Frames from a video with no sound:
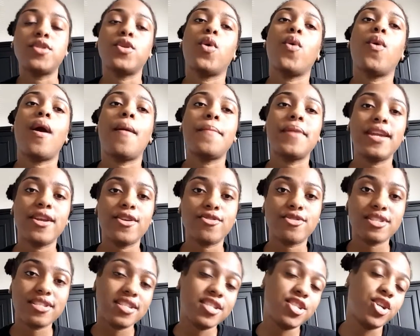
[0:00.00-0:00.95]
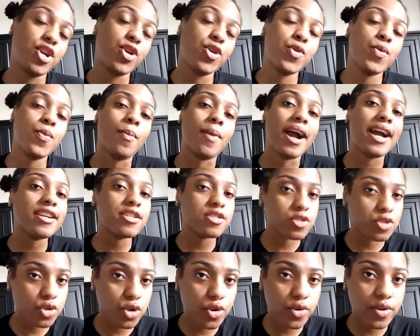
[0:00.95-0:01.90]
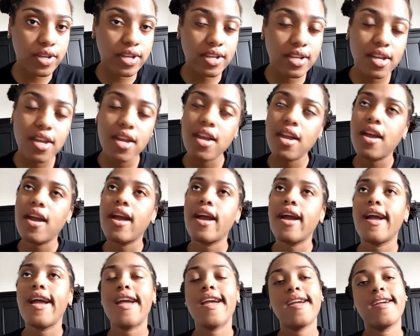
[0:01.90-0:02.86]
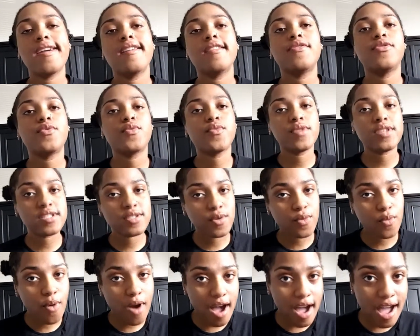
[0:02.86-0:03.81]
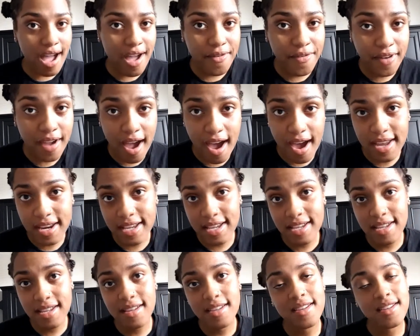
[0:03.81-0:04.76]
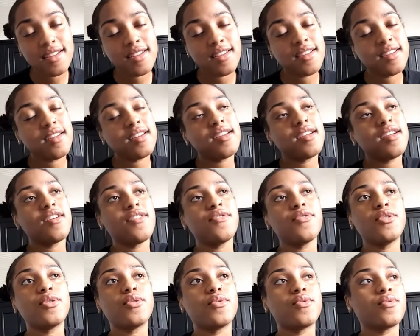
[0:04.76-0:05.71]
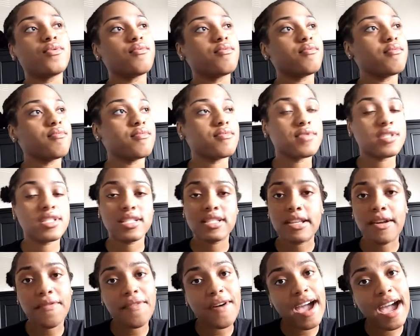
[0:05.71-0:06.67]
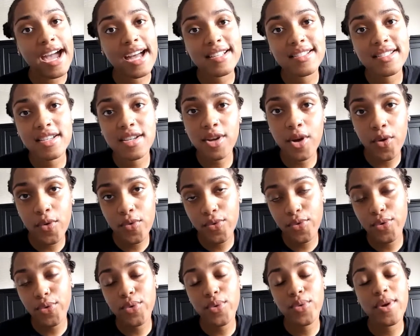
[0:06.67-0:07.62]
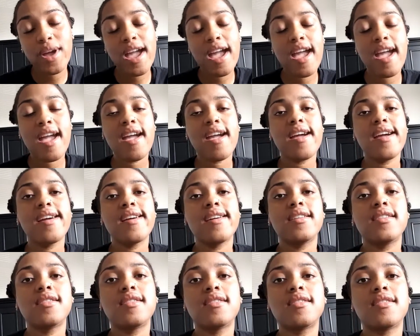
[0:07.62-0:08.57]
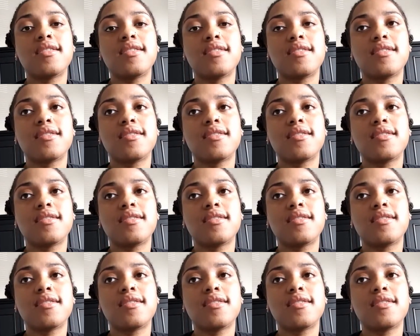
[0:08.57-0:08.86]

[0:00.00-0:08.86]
So I'm here to show you my story and the reason why I've got it, the stuff I had to go through, and